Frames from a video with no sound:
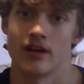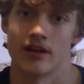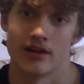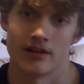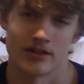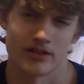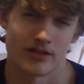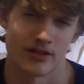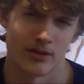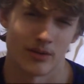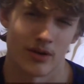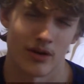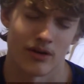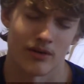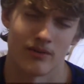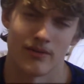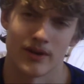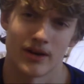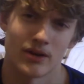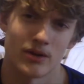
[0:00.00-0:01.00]
a show
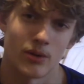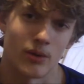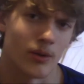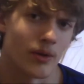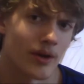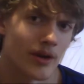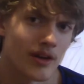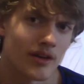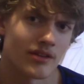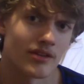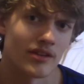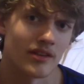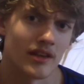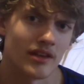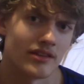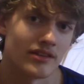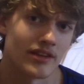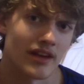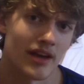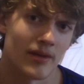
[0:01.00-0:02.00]
called Victorious and then
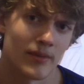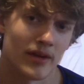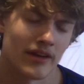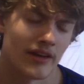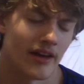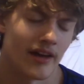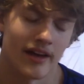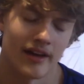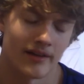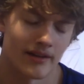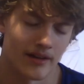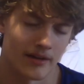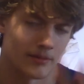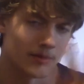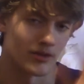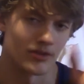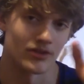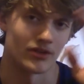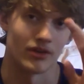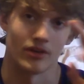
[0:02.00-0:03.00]
Sam and Cat. I'm
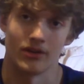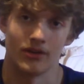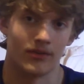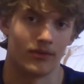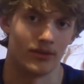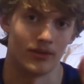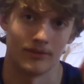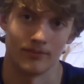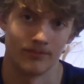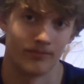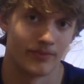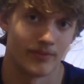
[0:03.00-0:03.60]
not sure if you...